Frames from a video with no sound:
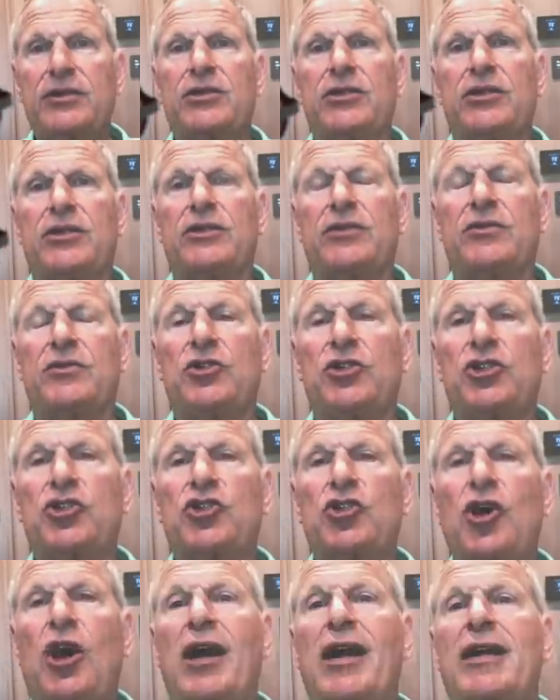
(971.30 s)
to
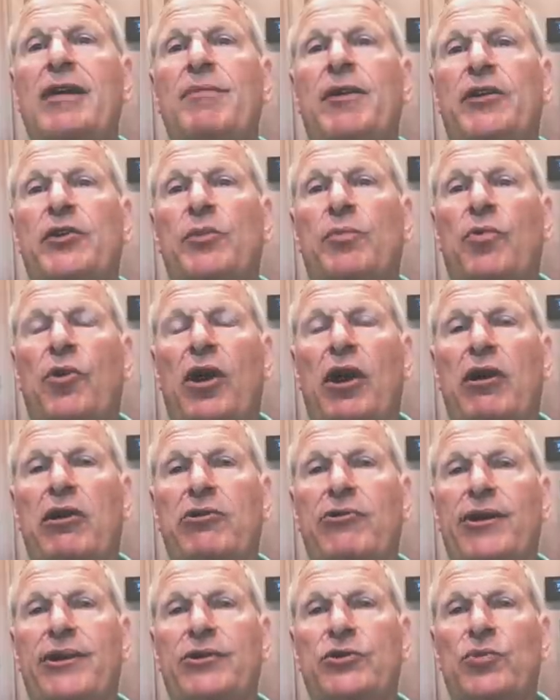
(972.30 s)
just talk about the
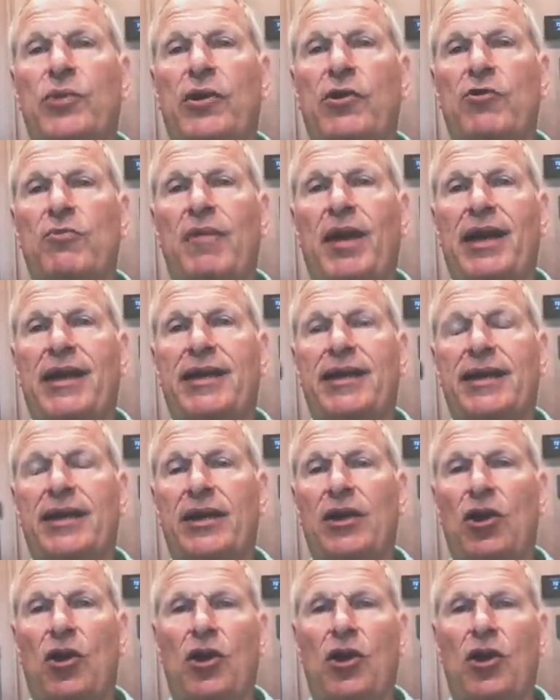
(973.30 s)
progress we were making